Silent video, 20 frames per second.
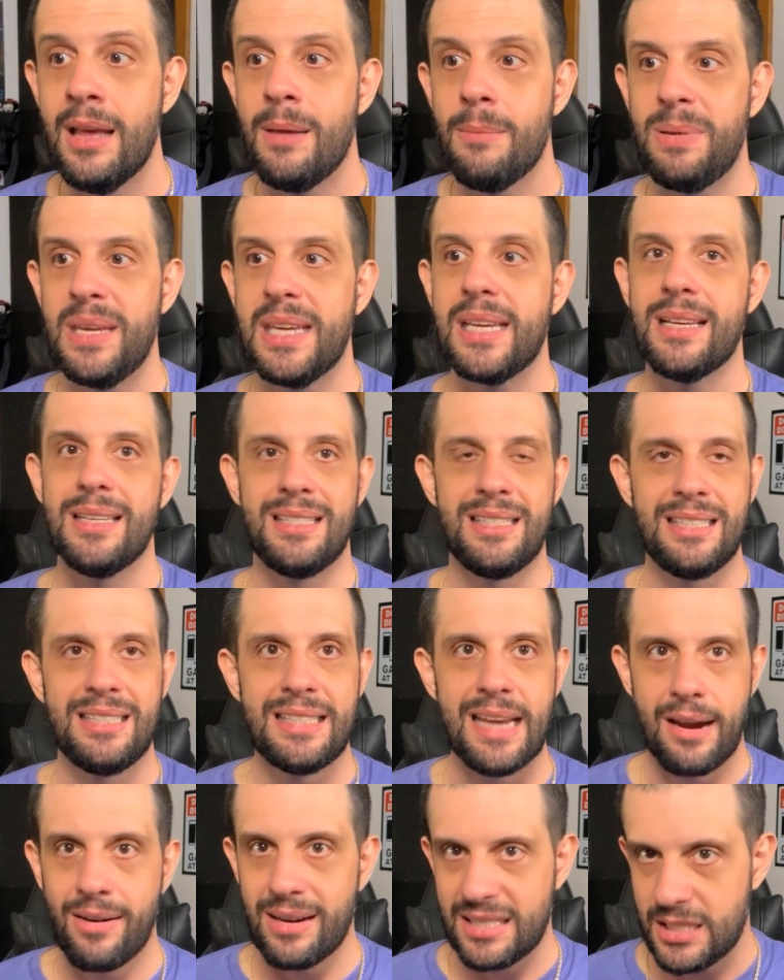because
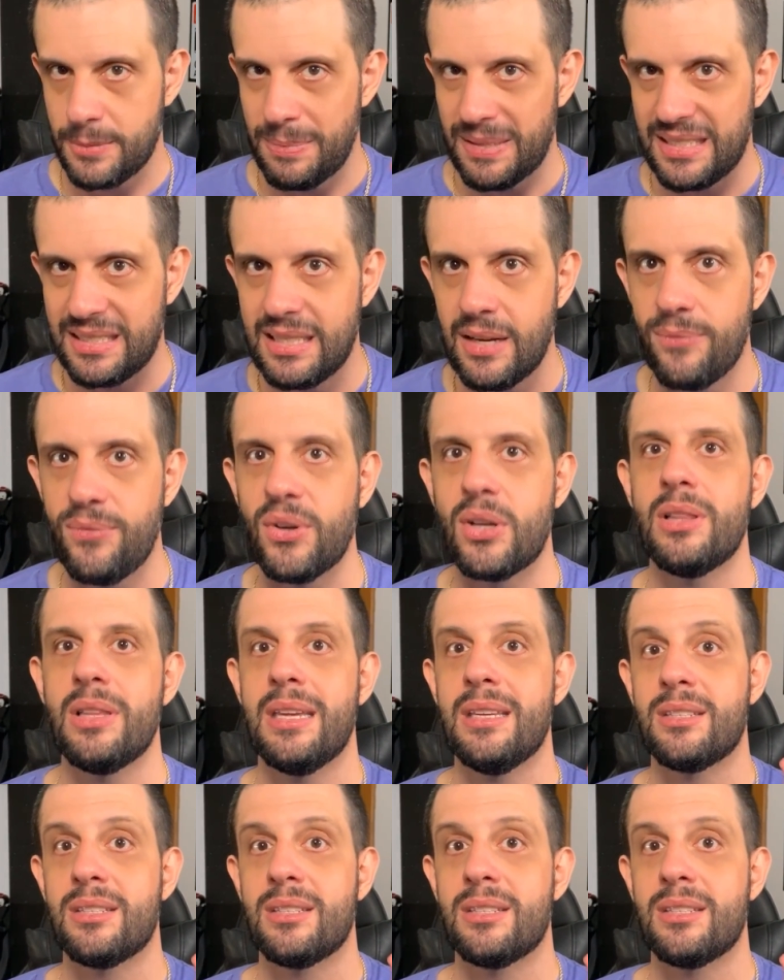Serra specifically